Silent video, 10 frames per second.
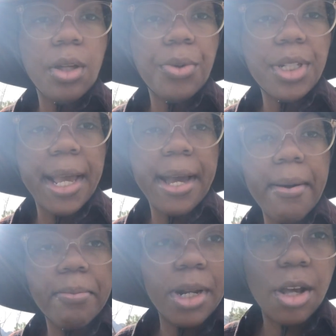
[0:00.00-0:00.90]
will take up,
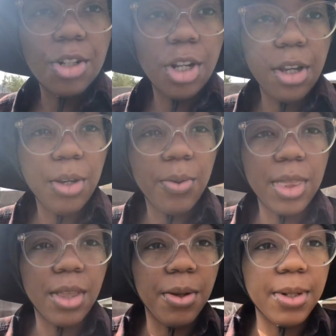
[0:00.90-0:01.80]
but I'll show you what
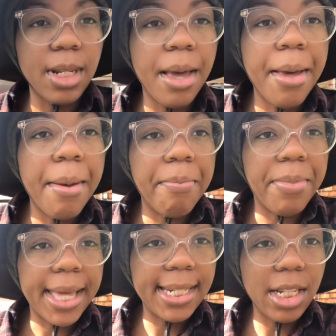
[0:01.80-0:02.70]
those
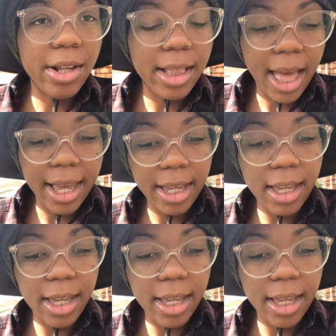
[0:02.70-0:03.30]
beds look like